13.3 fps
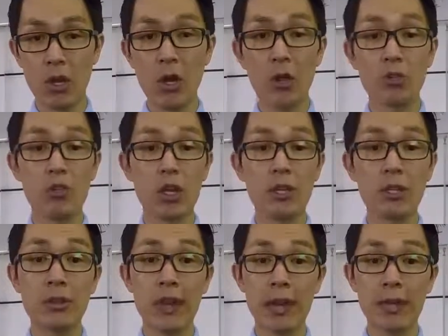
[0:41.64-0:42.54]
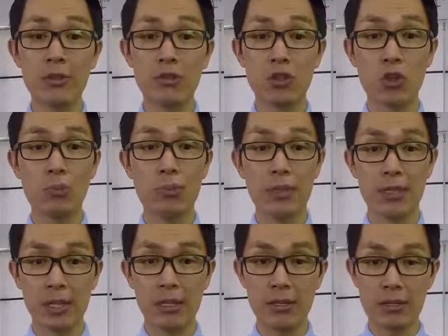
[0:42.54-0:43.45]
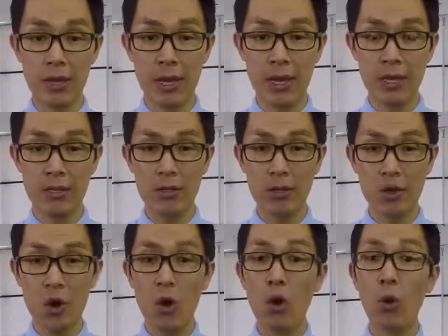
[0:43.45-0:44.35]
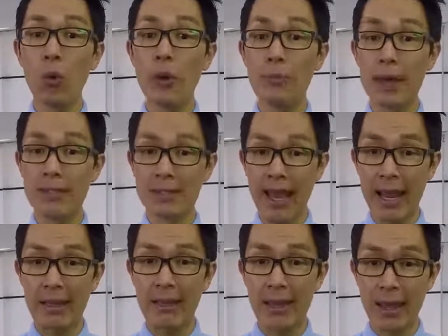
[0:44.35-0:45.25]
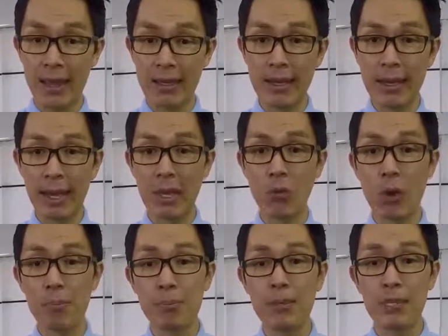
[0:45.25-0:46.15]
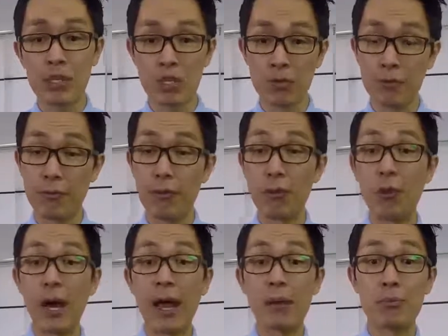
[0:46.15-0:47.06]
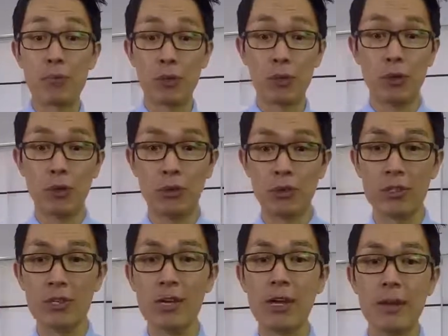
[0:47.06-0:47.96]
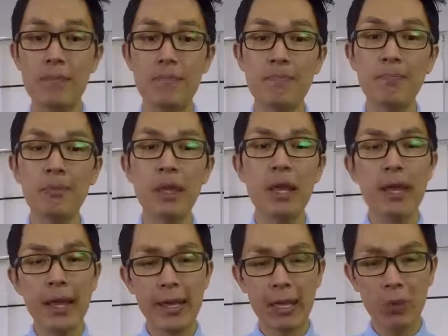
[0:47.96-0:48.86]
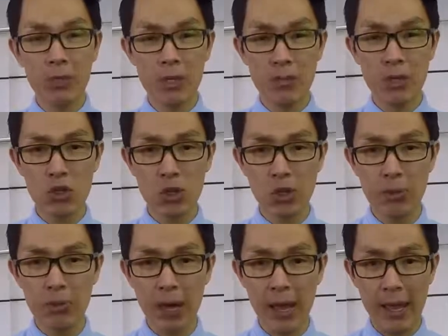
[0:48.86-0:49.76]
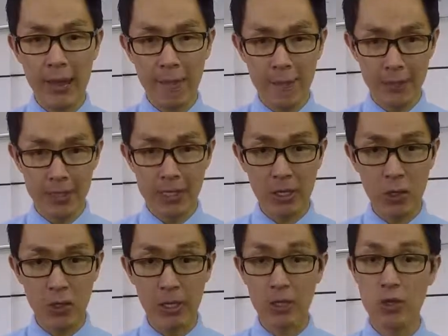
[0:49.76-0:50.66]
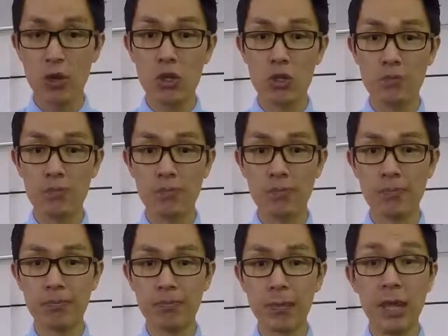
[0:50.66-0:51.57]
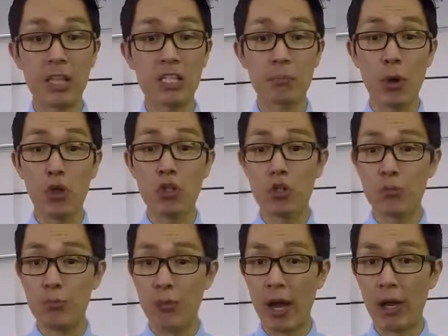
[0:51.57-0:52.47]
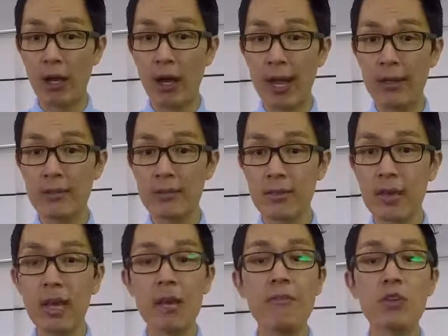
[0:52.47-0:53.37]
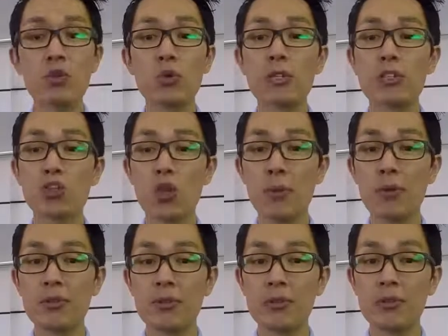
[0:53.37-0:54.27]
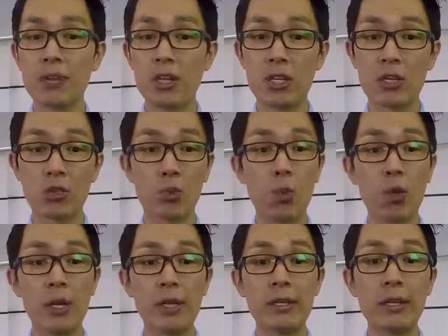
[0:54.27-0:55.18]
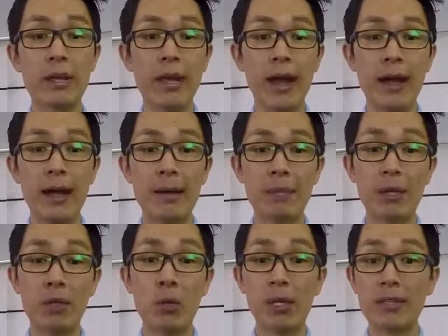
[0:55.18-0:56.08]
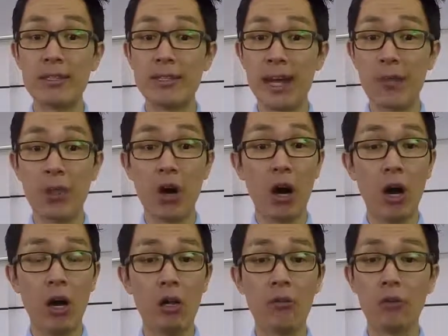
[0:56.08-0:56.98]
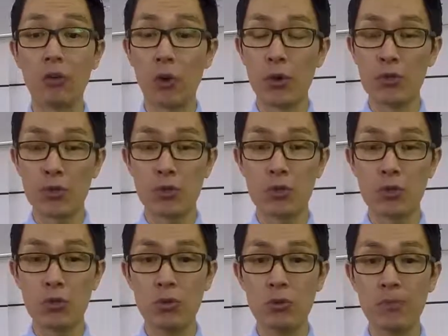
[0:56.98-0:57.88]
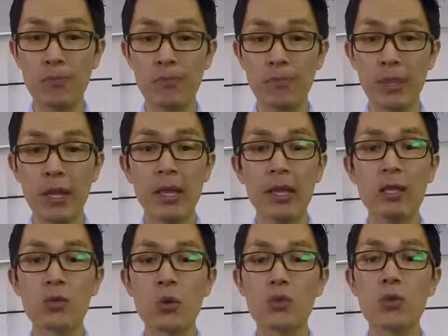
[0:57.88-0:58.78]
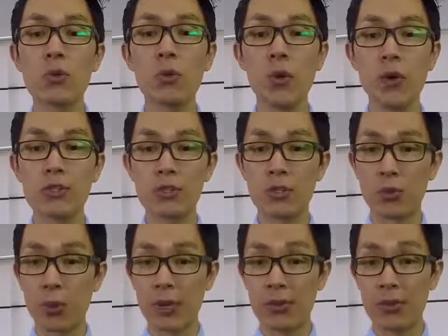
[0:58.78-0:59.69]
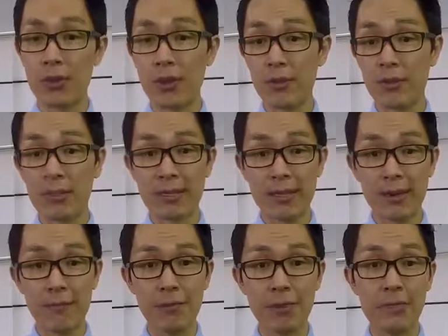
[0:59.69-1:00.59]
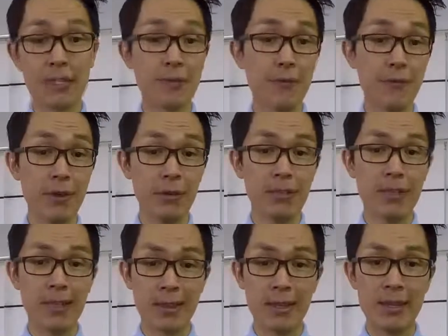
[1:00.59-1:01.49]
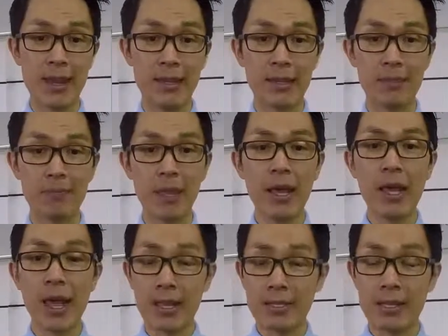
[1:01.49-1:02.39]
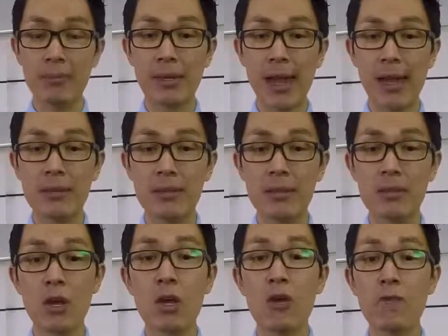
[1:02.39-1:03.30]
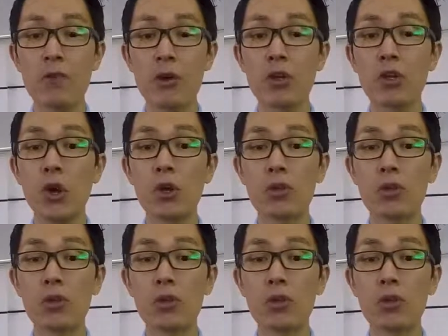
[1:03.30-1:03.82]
turning the head to a particular side, or when maintaining the head in one position for a prolonged time. It can also be triggered by physical exertion, exposure to bright lights, visual disturbances such as walking and looking down the aisle of a grocery store. It is also worsened when the discomfort is felt in the neck. And in some cases, vertigo